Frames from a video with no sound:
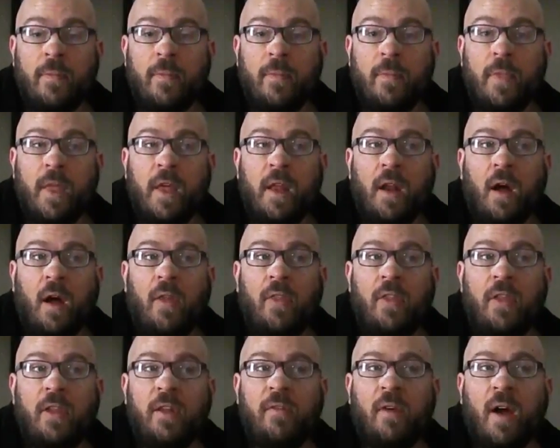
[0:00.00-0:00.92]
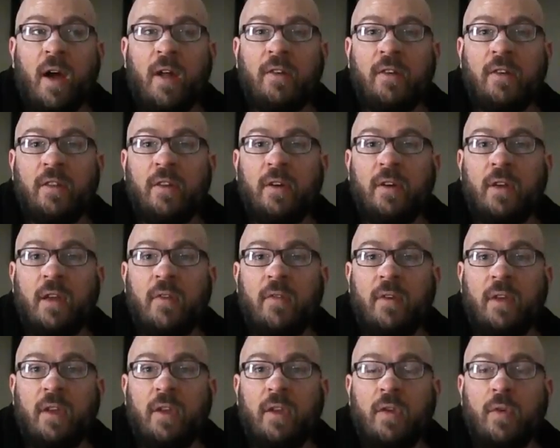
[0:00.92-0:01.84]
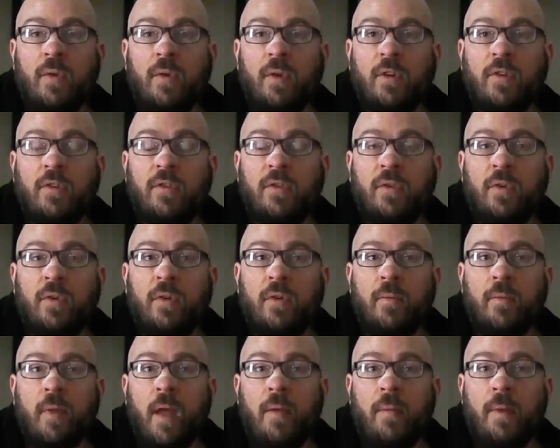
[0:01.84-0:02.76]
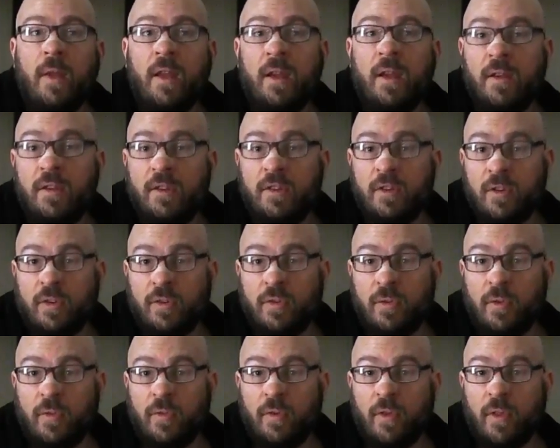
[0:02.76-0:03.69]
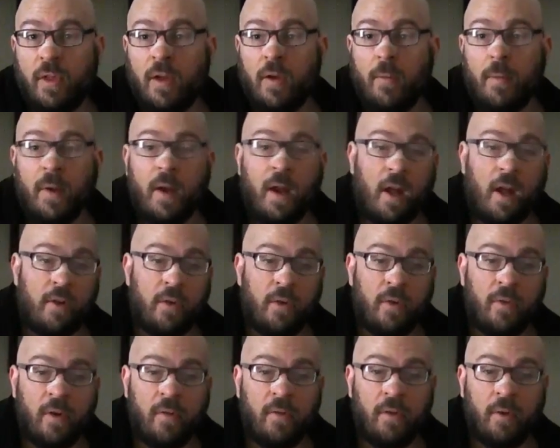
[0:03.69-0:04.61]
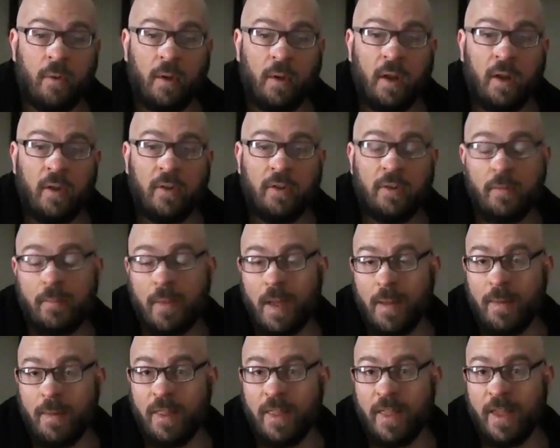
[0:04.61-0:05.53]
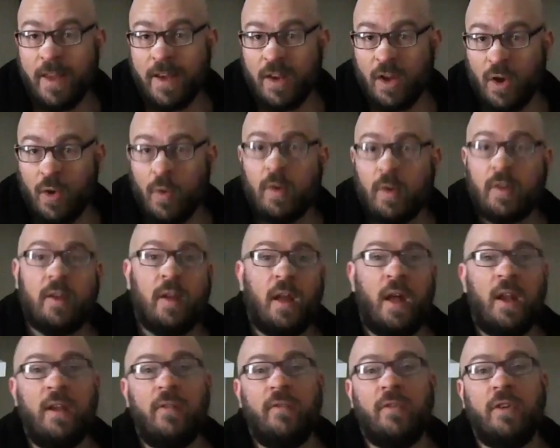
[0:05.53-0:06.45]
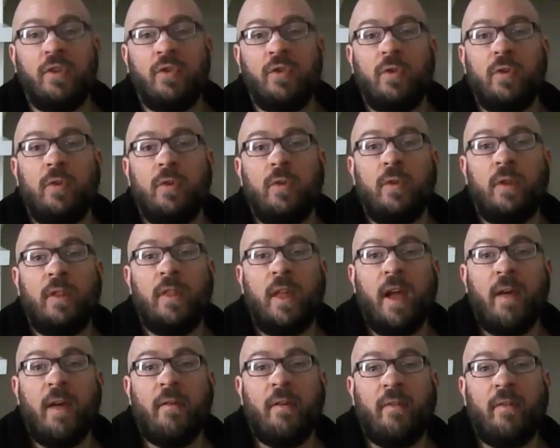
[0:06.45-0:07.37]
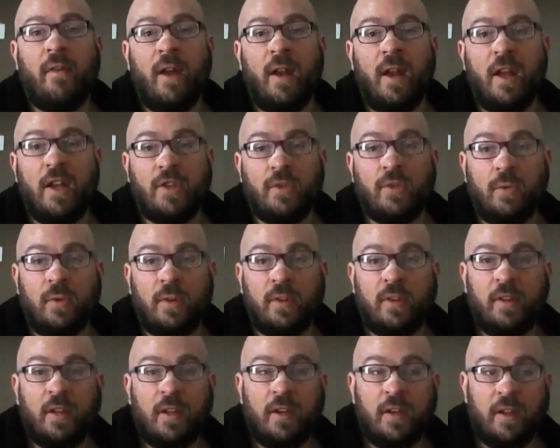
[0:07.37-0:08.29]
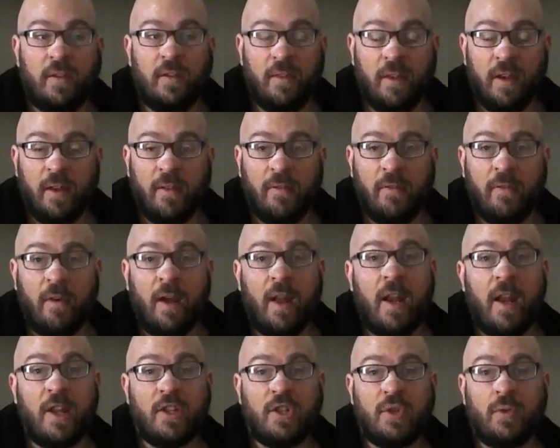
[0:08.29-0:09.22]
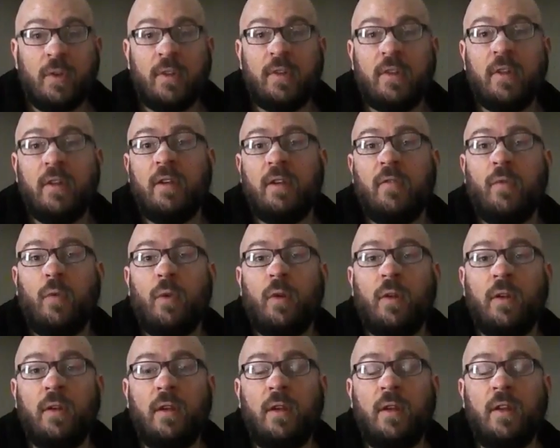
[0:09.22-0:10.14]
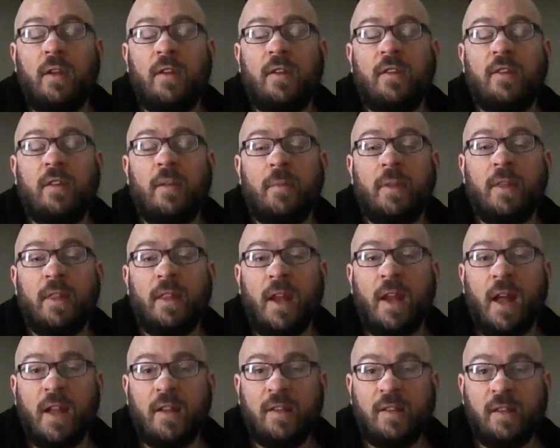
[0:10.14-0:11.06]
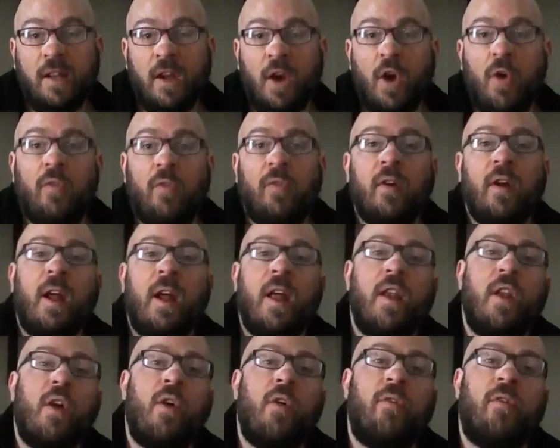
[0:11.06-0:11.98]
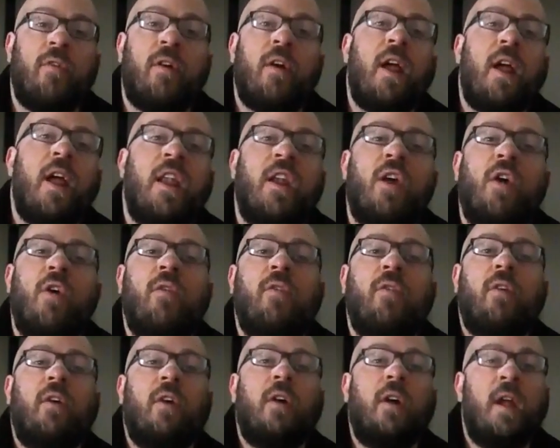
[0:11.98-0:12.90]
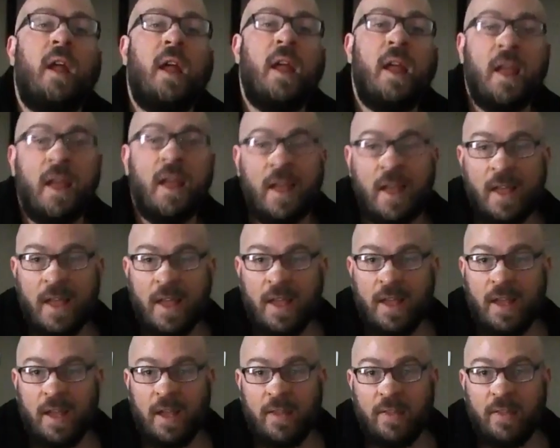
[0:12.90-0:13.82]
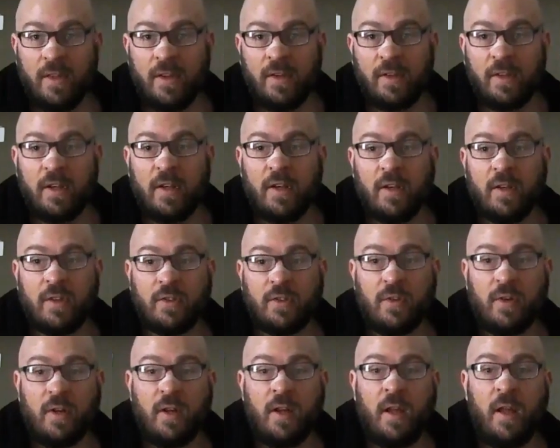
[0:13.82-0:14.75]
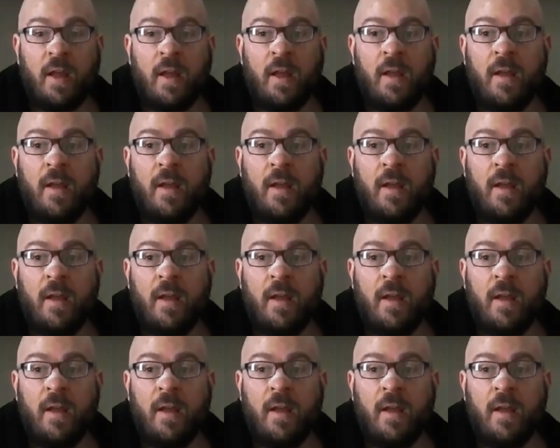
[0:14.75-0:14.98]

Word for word: that all the advice that they're giving you is true. Maybe it is just true for them and not true for everyone else, or maybe they know it's not even true and they have a financial incentive. And the financial incentive one is something that I see over and over and over in this industry.